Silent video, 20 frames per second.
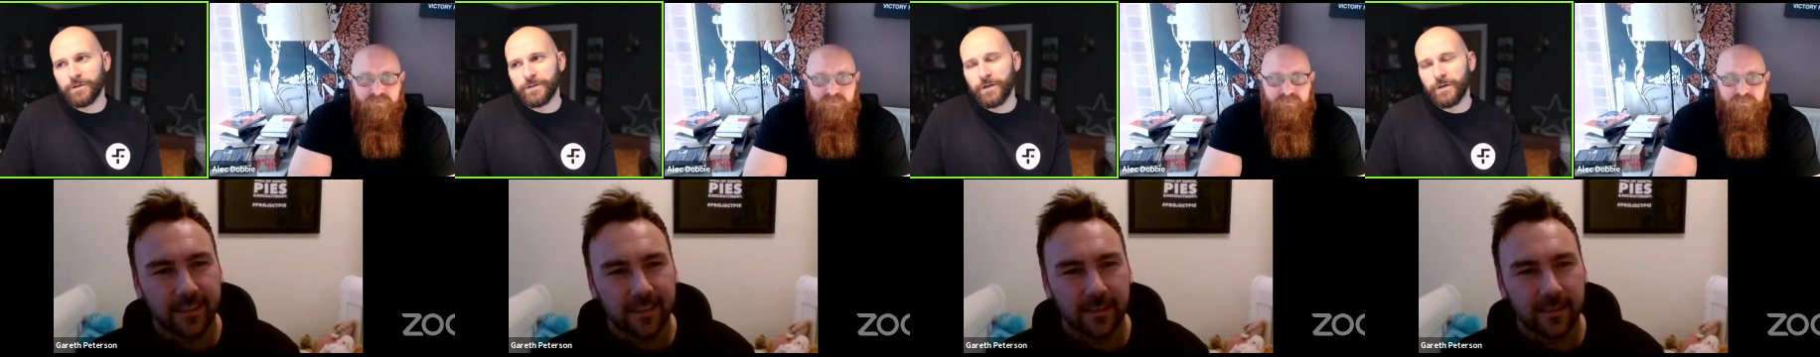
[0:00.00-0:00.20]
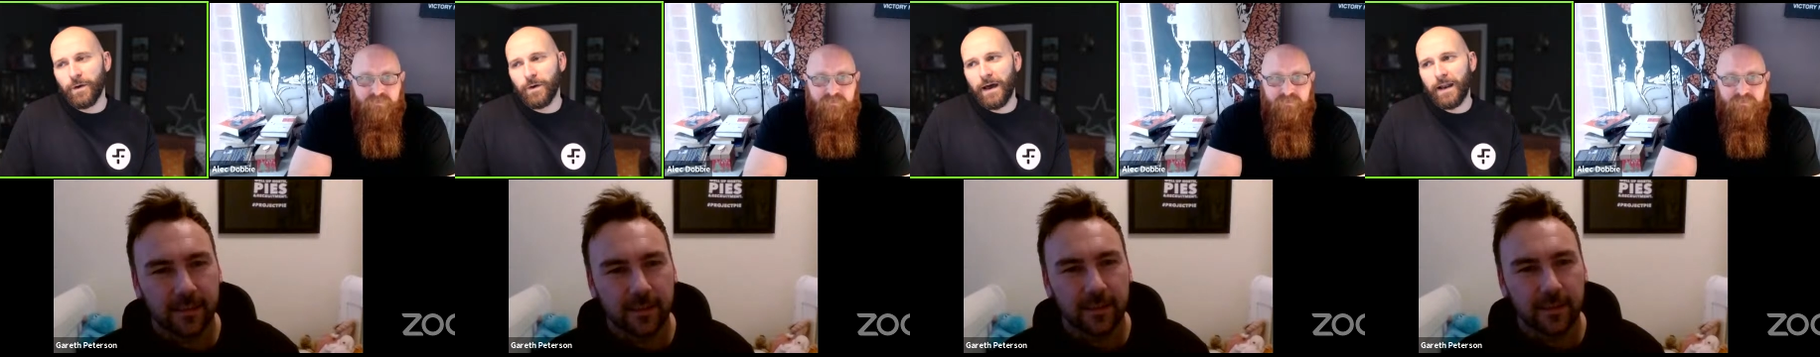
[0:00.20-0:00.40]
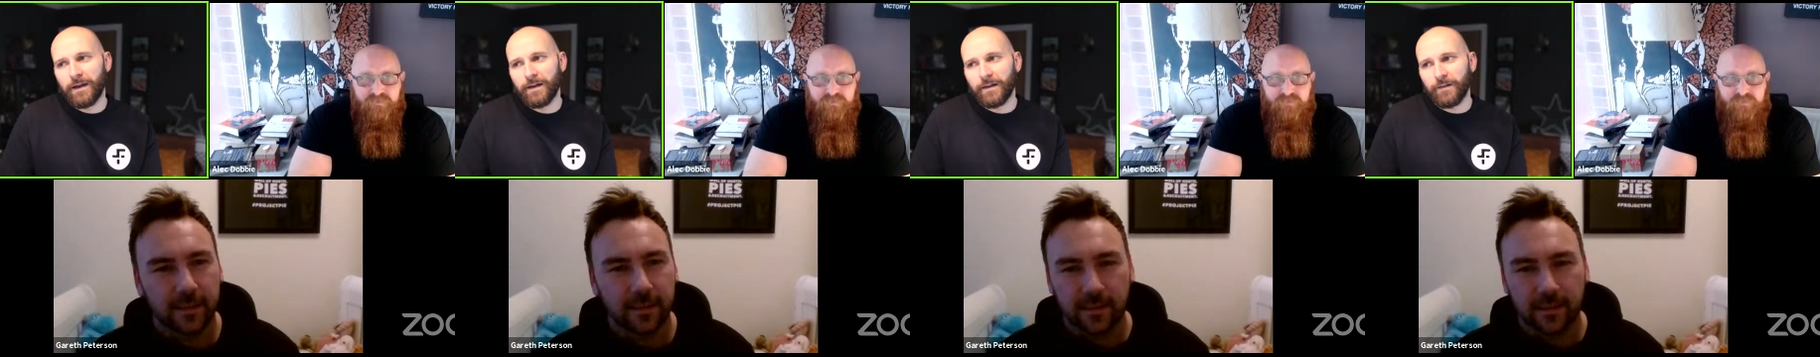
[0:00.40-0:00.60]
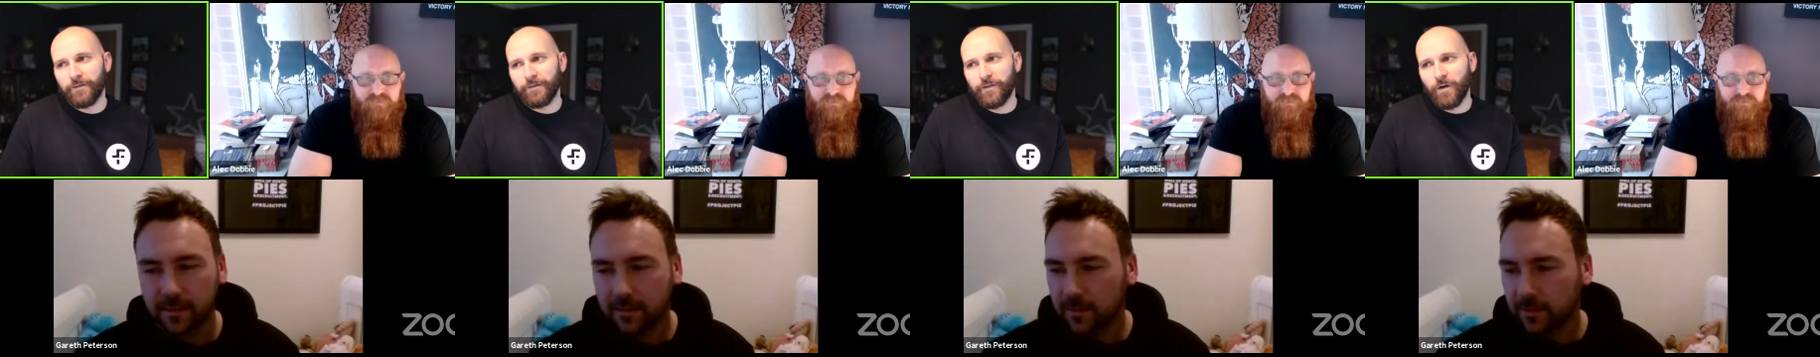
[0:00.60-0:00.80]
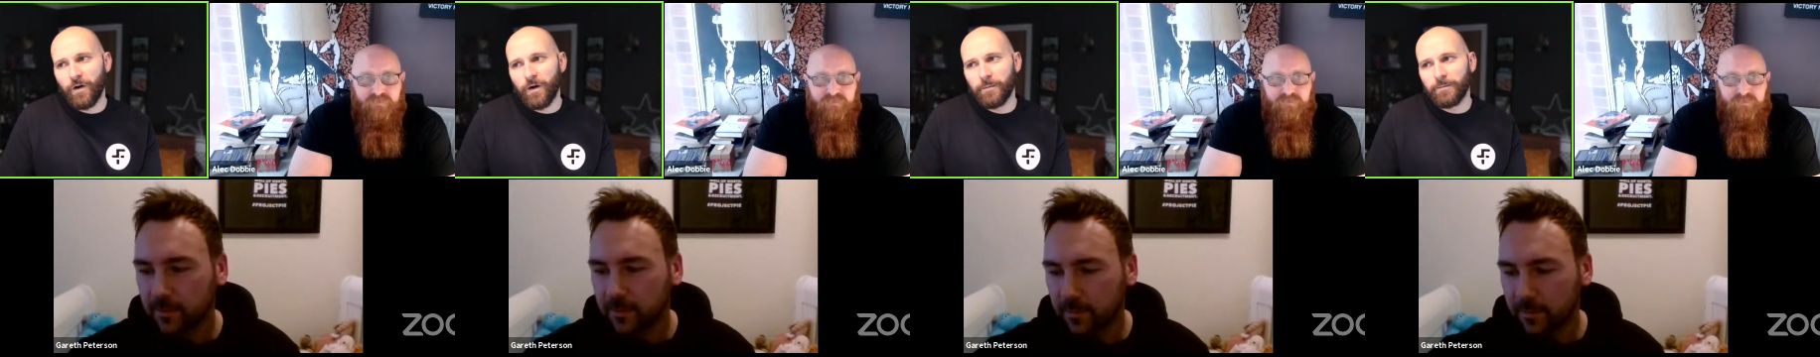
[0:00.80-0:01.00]
Speaker 1: you, Alec,
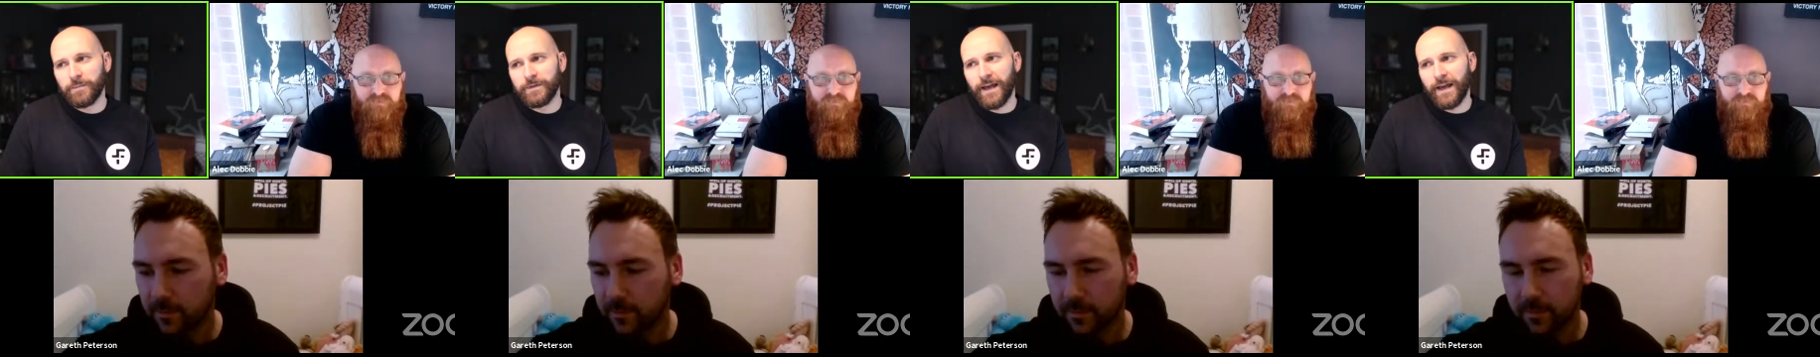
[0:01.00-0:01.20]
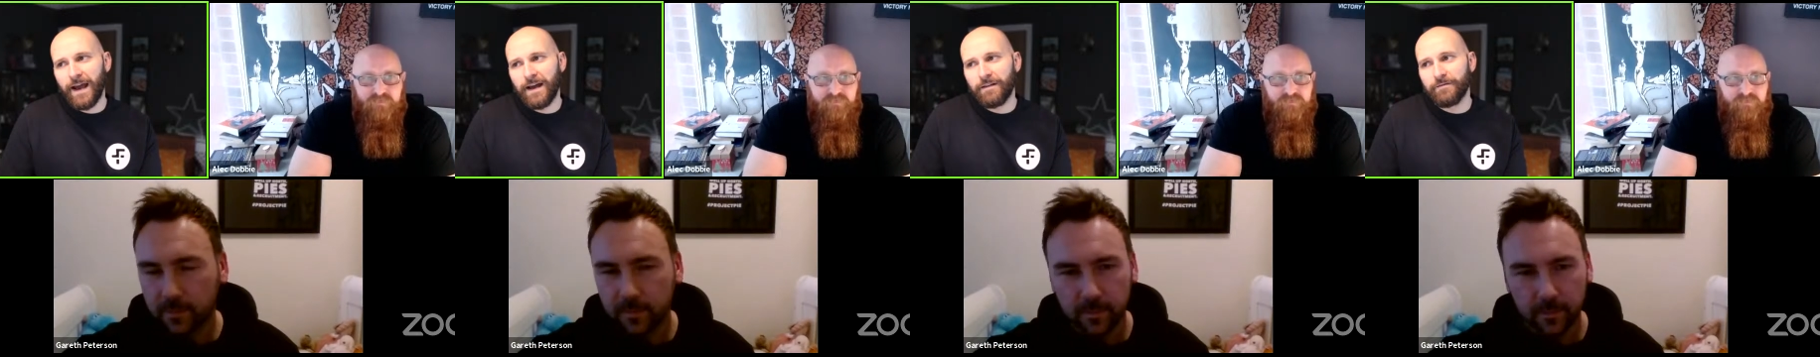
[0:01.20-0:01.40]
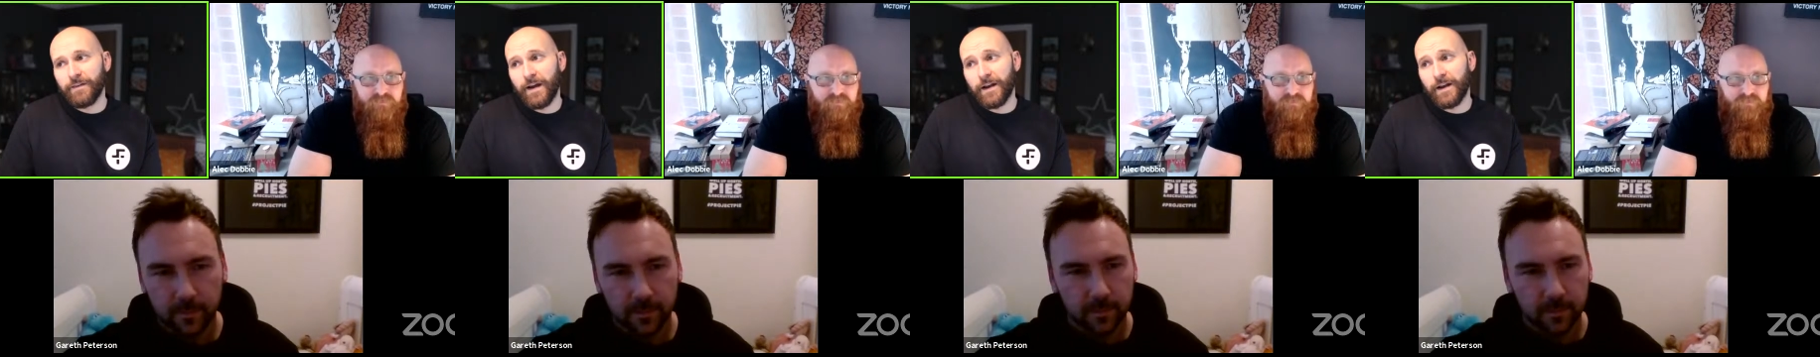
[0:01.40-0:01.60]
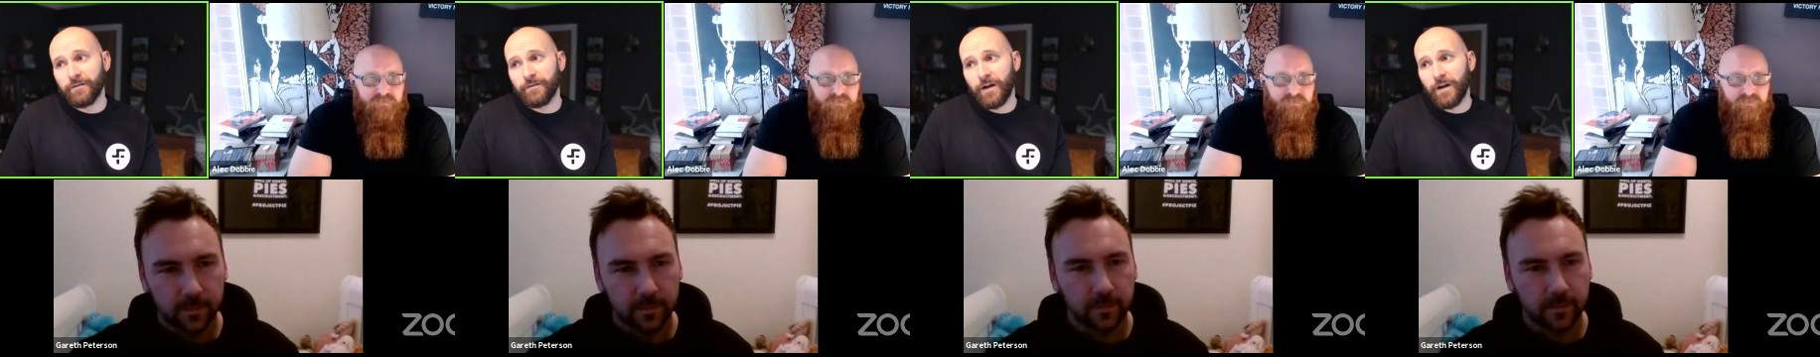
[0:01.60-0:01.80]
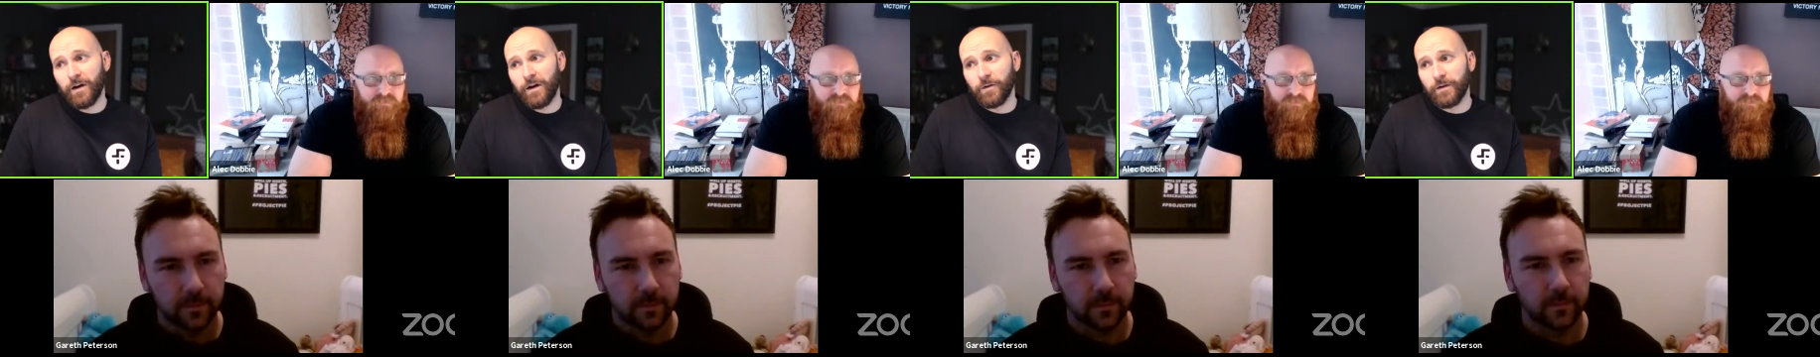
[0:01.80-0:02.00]
from Dan
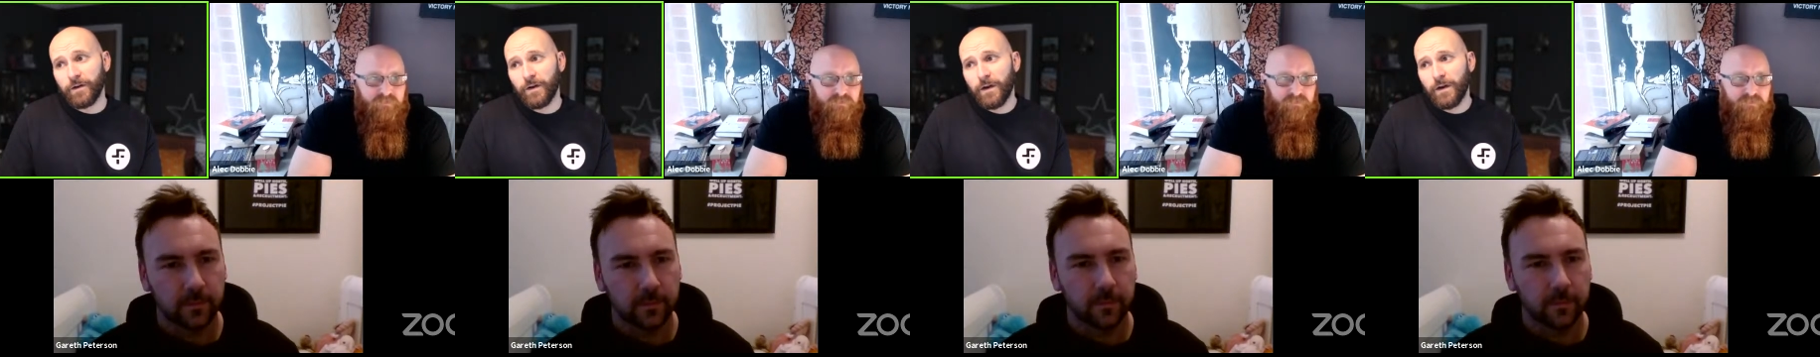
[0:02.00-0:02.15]
Vanderveld.